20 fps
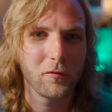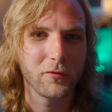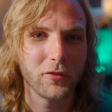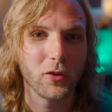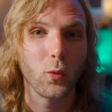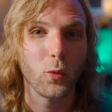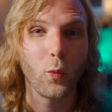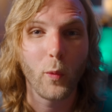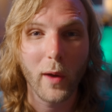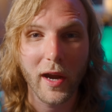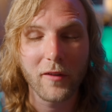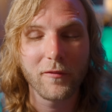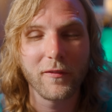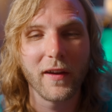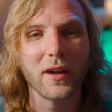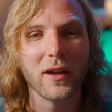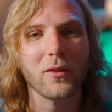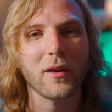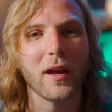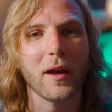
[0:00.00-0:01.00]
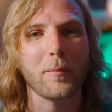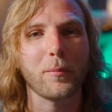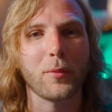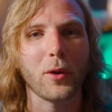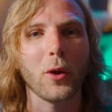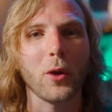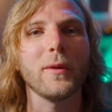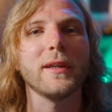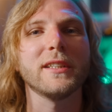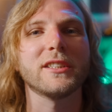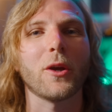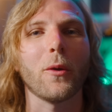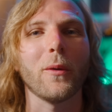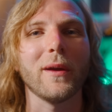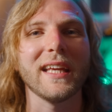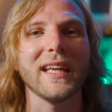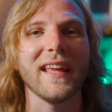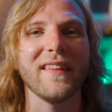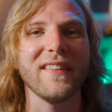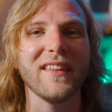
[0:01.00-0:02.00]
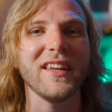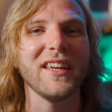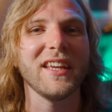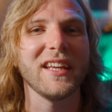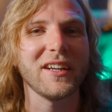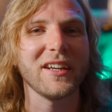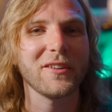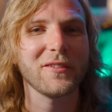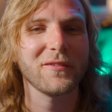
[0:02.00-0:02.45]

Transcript: for where Final Cut Pro is going in the near